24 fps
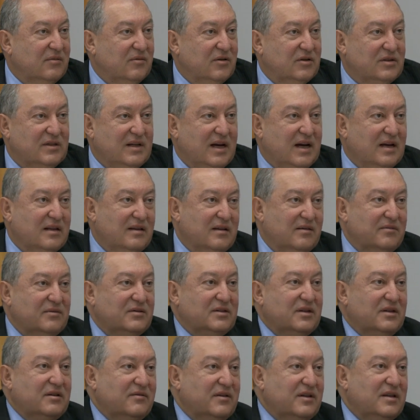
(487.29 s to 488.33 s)
Because that
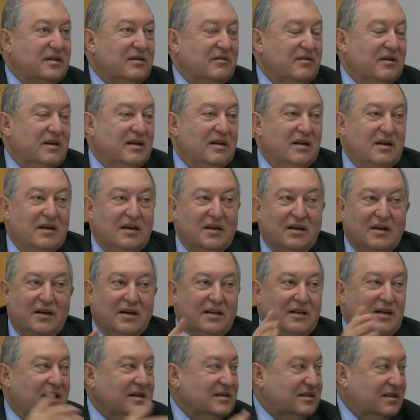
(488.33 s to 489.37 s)
observatory,
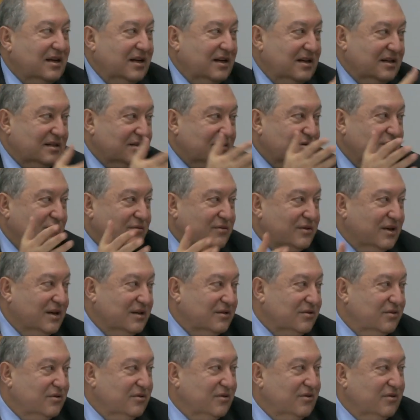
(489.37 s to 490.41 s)
it has telescopes,
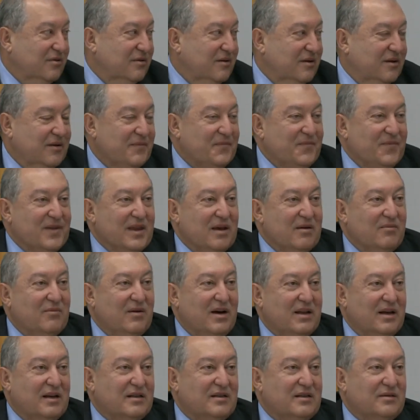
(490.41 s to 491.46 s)
as you know. Mm.
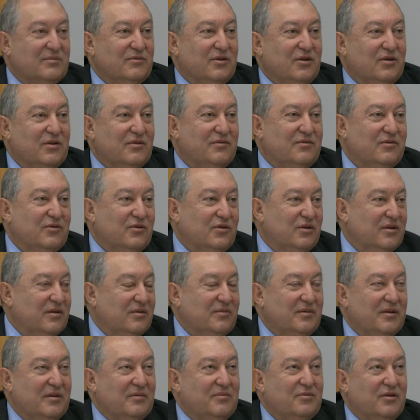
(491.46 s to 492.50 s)
But it's more
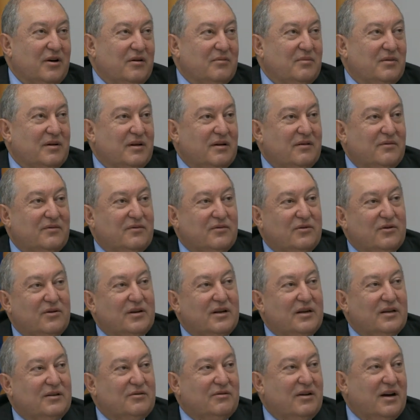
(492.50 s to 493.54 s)
for probably
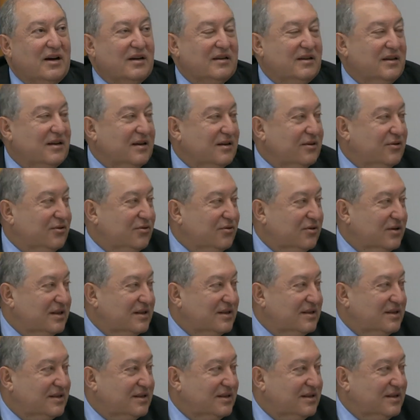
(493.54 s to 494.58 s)
for attracting
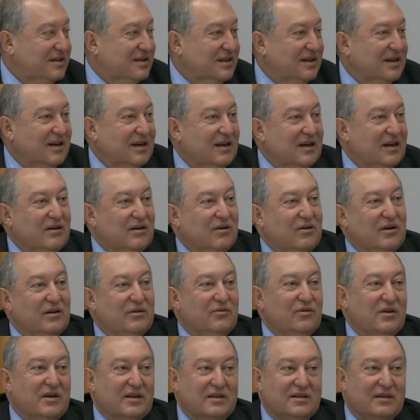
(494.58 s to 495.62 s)
tourists or
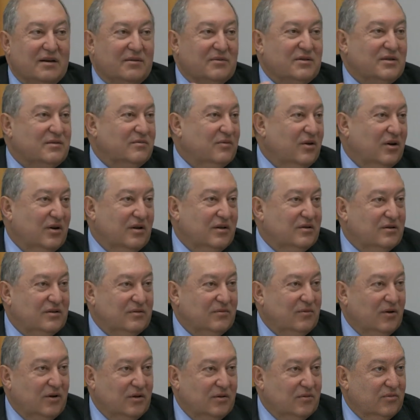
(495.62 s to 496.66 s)
doing some small,
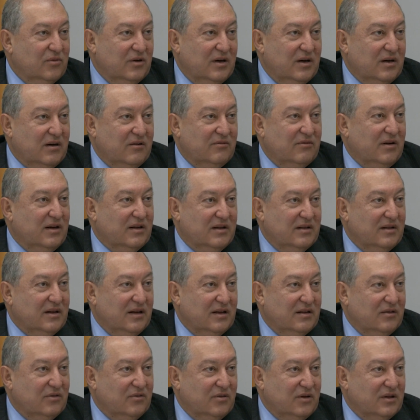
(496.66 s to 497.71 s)
small work rather
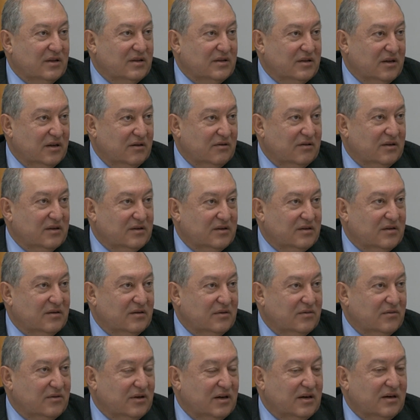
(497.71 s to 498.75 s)
than doing serious
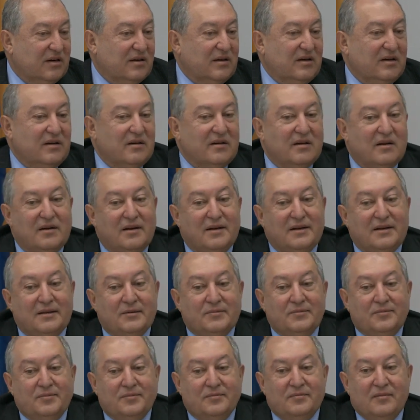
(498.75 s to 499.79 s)
mm. work.
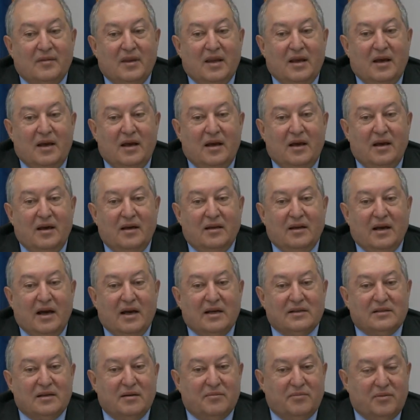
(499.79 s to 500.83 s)
And
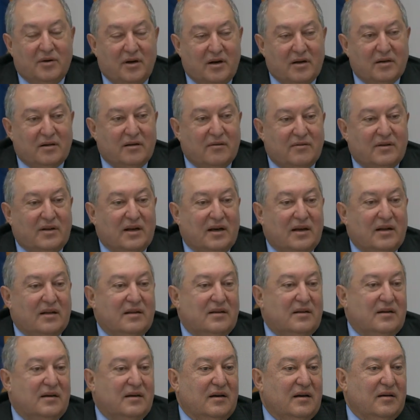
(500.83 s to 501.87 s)
as a part of that,
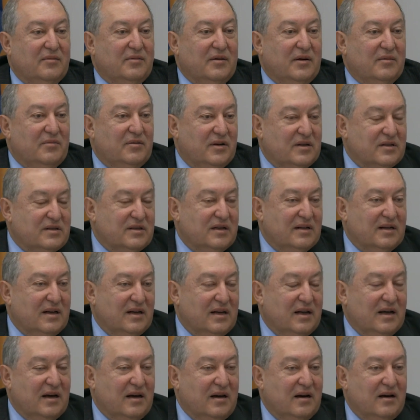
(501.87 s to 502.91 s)
uh,
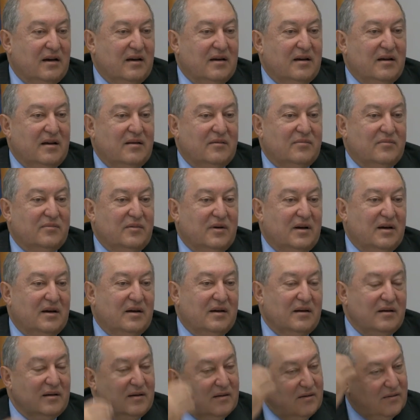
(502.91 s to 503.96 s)
personally, I and
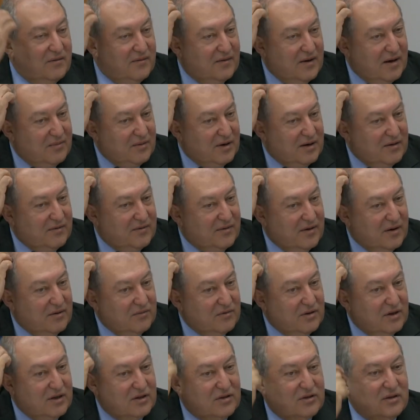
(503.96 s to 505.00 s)
my family
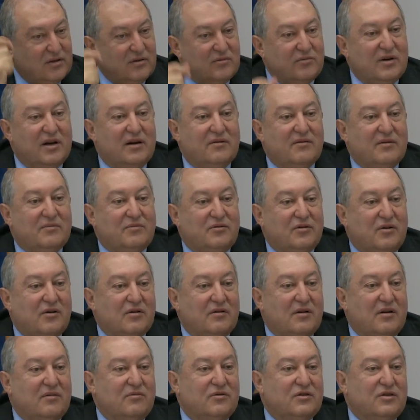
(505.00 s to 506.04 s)
foundation, we have a
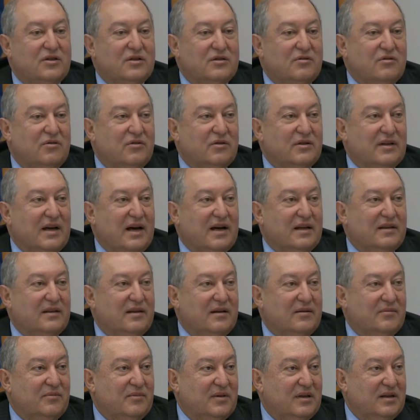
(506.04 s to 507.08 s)
program which is called
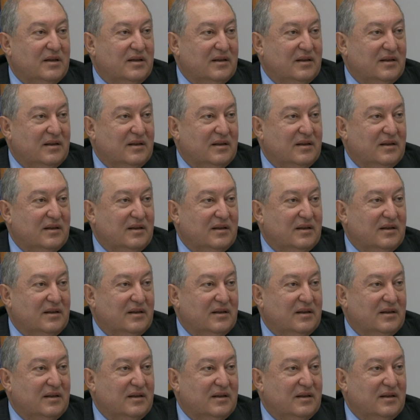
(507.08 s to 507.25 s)
Atom.